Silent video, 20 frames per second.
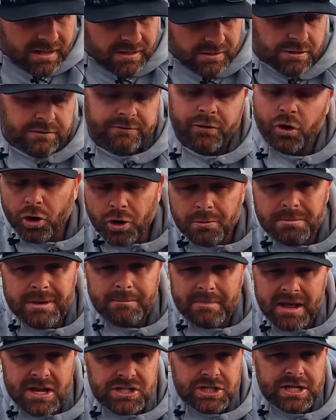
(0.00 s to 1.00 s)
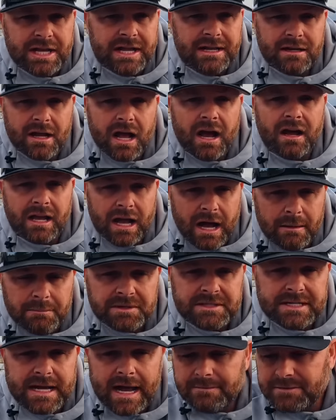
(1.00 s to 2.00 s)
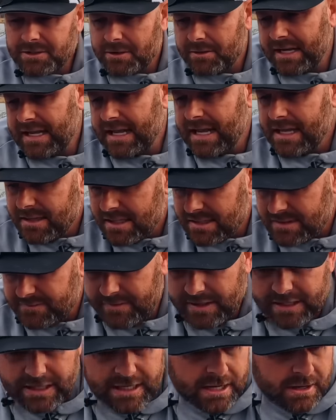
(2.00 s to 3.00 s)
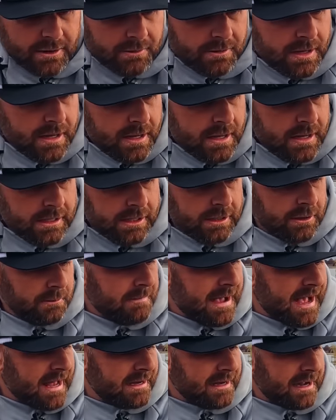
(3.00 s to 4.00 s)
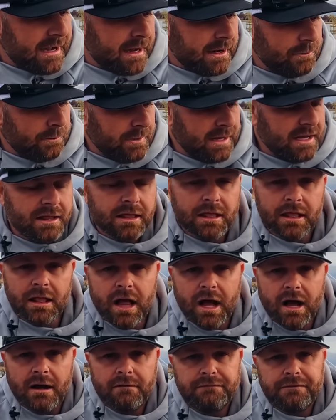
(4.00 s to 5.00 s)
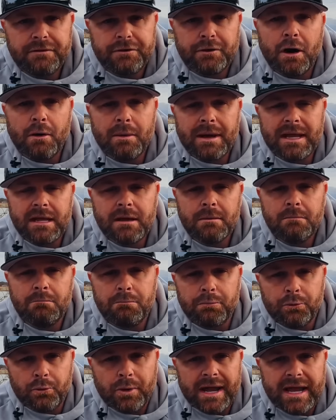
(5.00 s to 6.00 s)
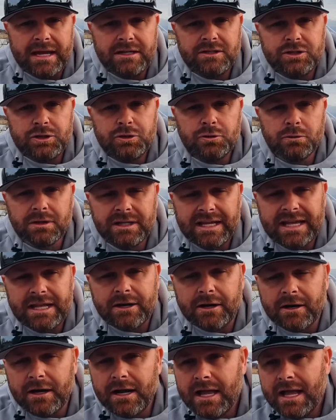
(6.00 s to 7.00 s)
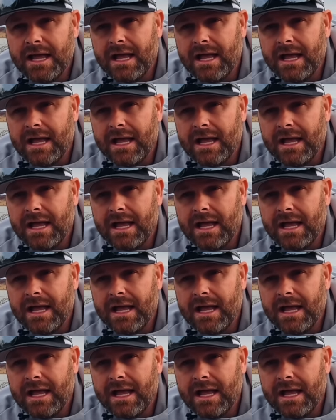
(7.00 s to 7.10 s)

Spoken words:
You've heard me mention it a couple times already in this video. You know, Matt and I, we love throwing braid to leader.